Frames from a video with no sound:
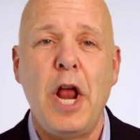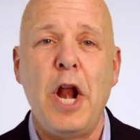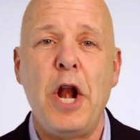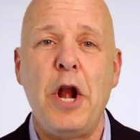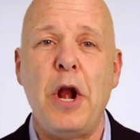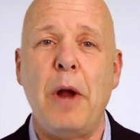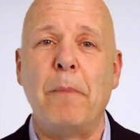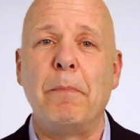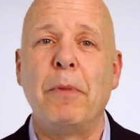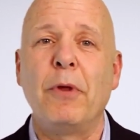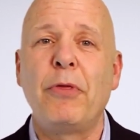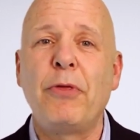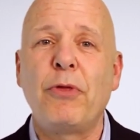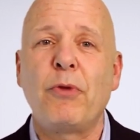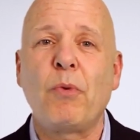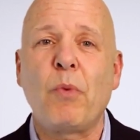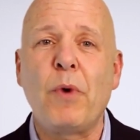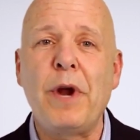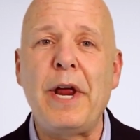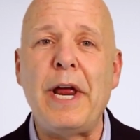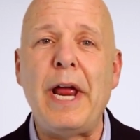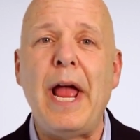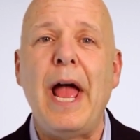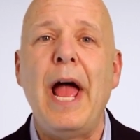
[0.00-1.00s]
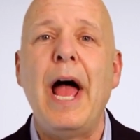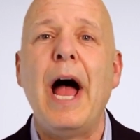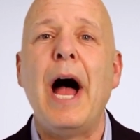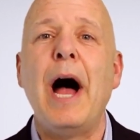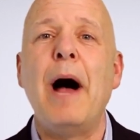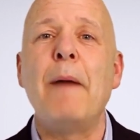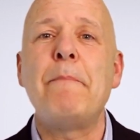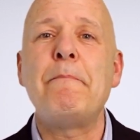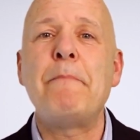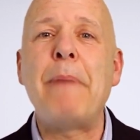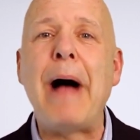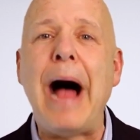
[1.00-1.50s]
Number three,
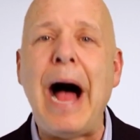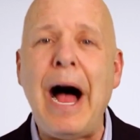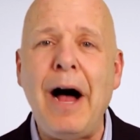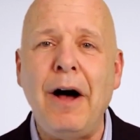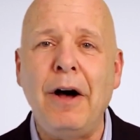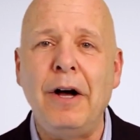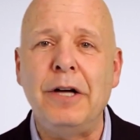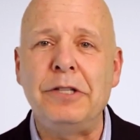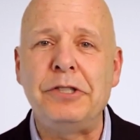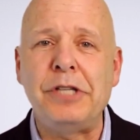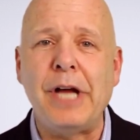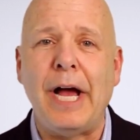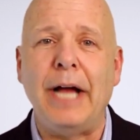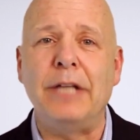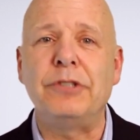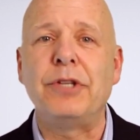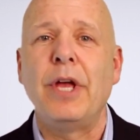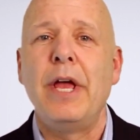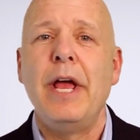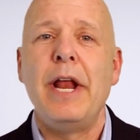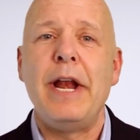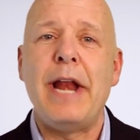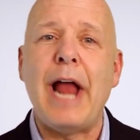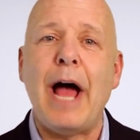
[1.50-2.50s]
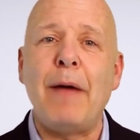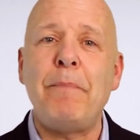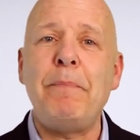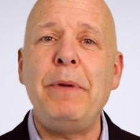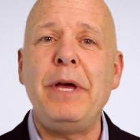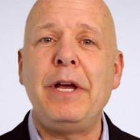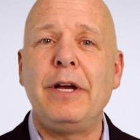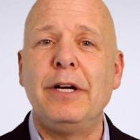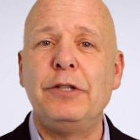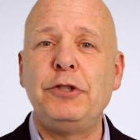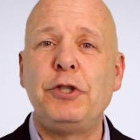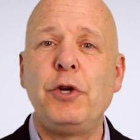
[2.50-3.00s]
apologize. Not
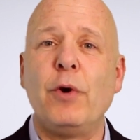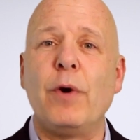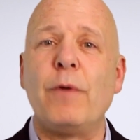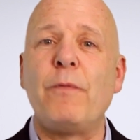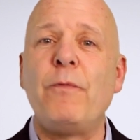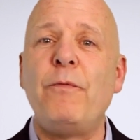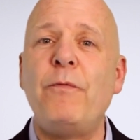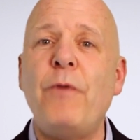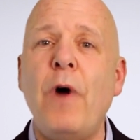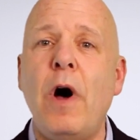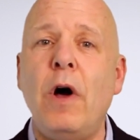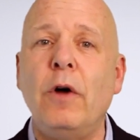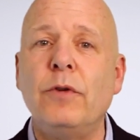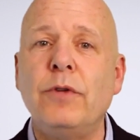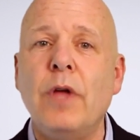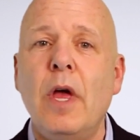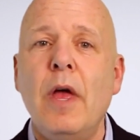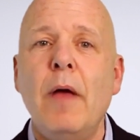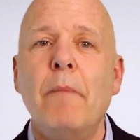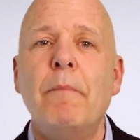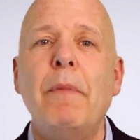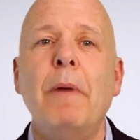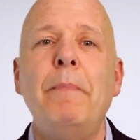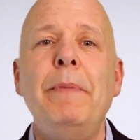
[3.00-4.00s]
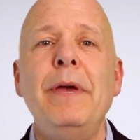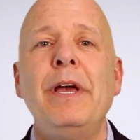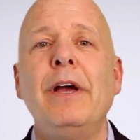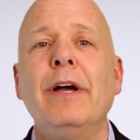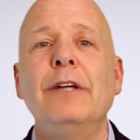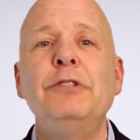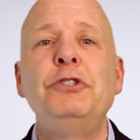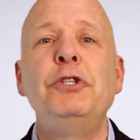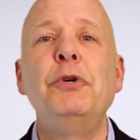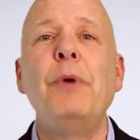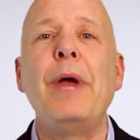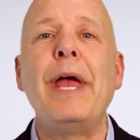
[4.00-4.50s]
because you're at fault, but
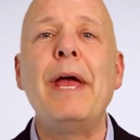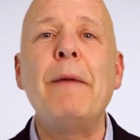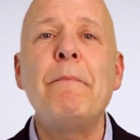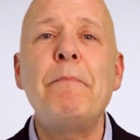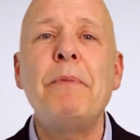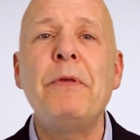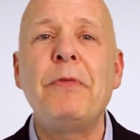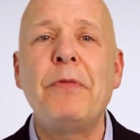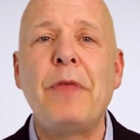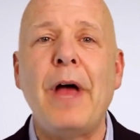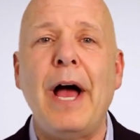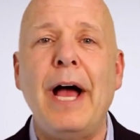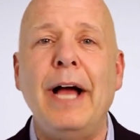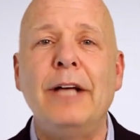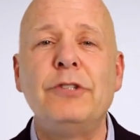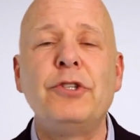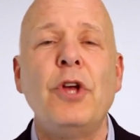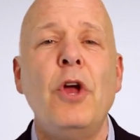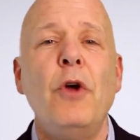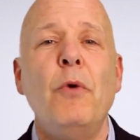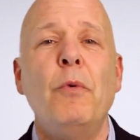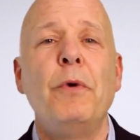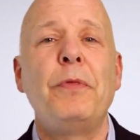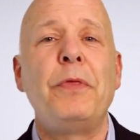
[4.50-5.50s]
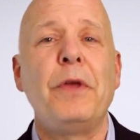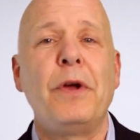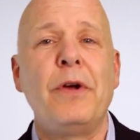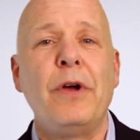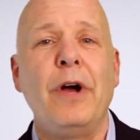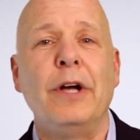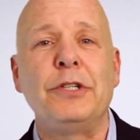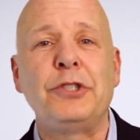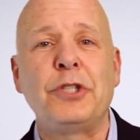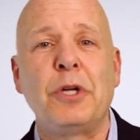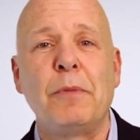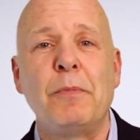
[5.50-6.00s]
because you empathize with the
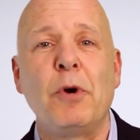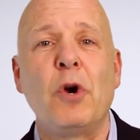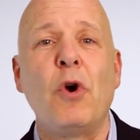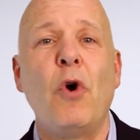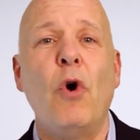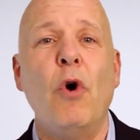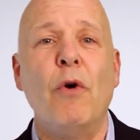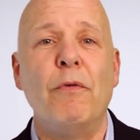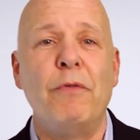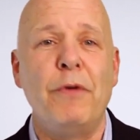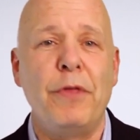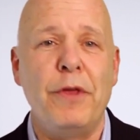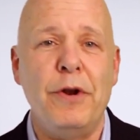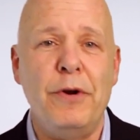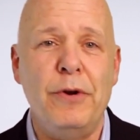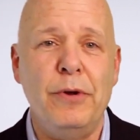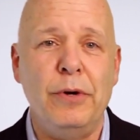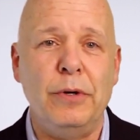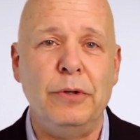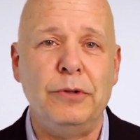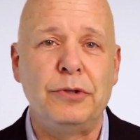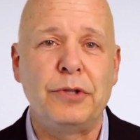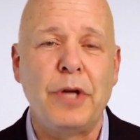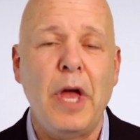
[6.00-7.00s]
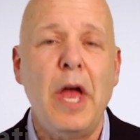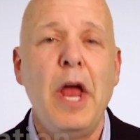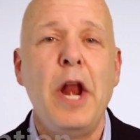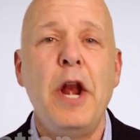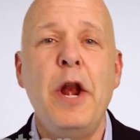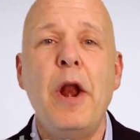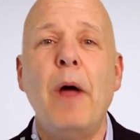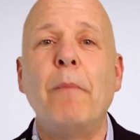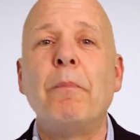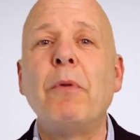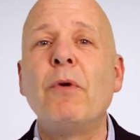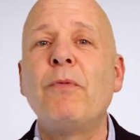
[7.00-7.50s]
customer over the news.
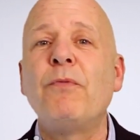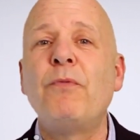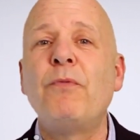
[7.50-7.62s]
Number